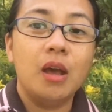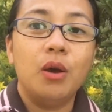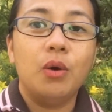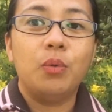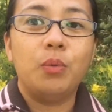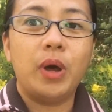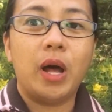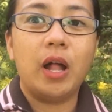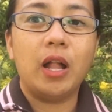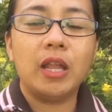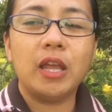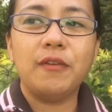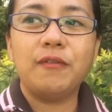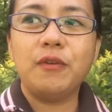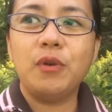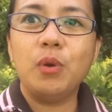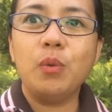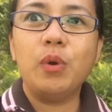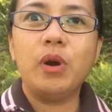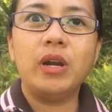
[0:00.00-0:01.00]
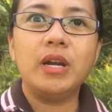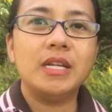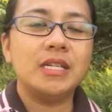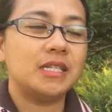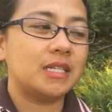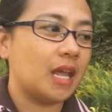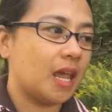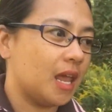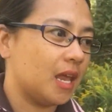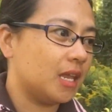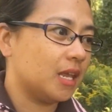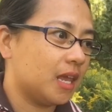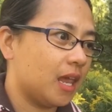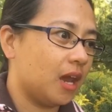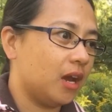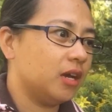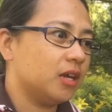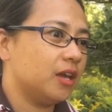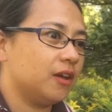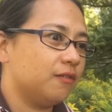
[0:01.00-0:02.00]
Well, if you are a stay-in
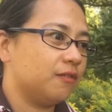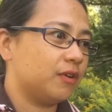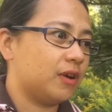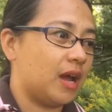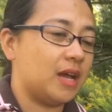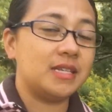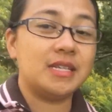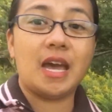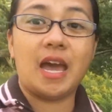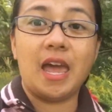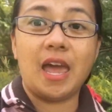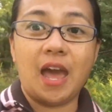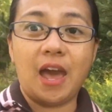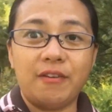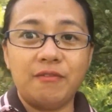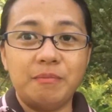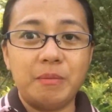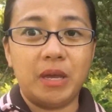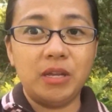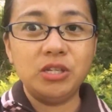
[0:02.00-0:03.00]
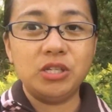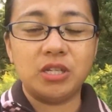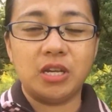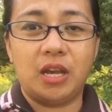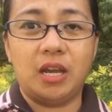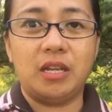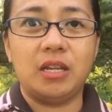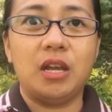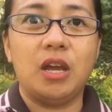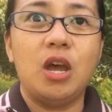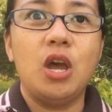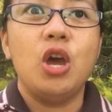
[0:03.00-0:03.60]
caregiver, as I have mentioned,